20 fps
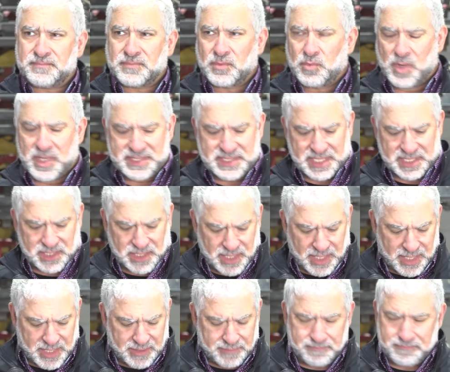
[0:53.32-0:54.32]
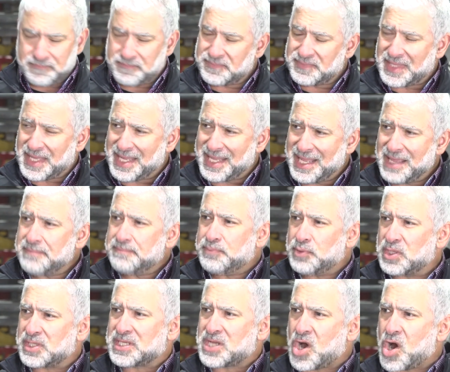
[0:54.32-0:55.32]
was that the, the
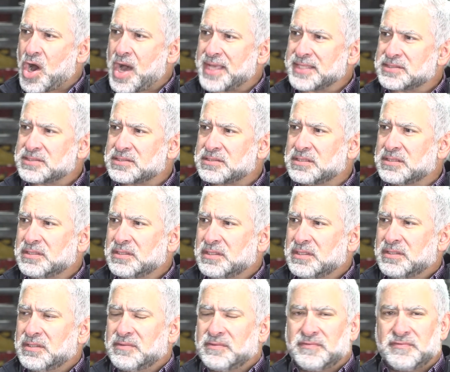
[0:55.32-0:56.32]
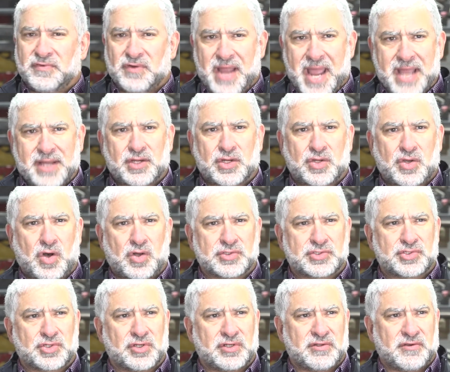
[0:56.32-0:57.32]
input cost for
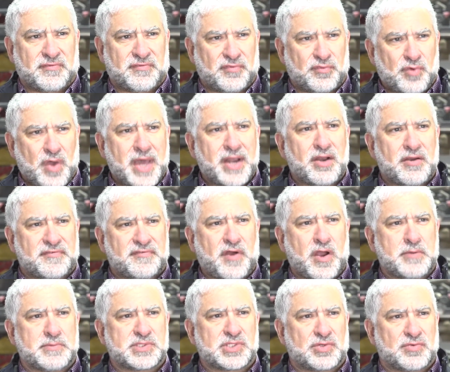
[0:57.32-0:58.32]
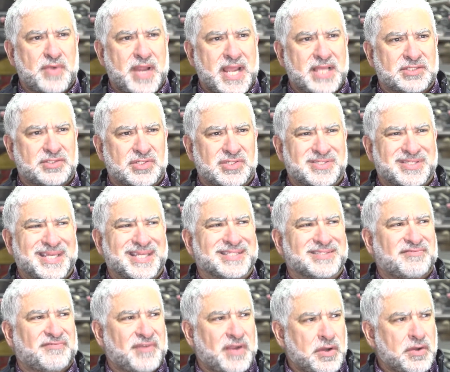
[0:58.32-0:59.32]
agriculture and to run our farms and ranches is
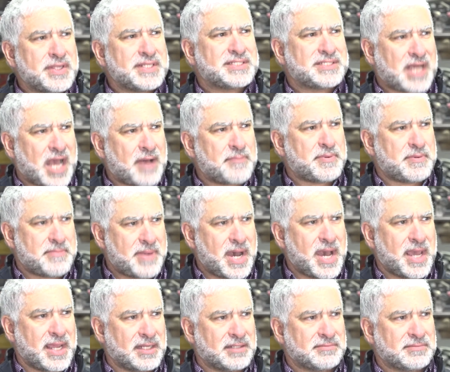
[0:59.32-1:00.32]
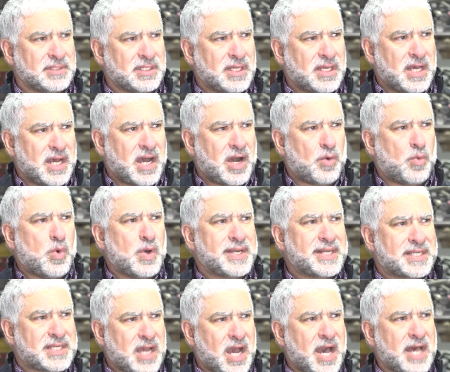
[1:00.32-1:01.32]
very top of mind. Uh, what
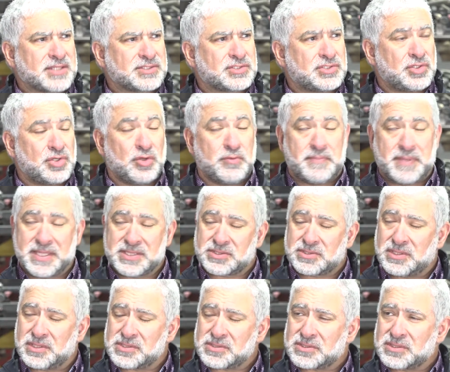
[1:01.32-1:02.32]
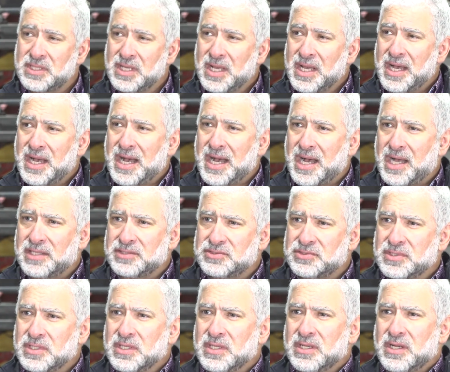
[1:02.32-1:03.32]
it costs to do business. Uh,
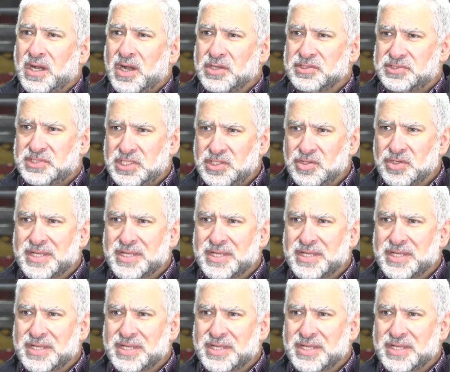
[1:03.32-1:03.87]
our senior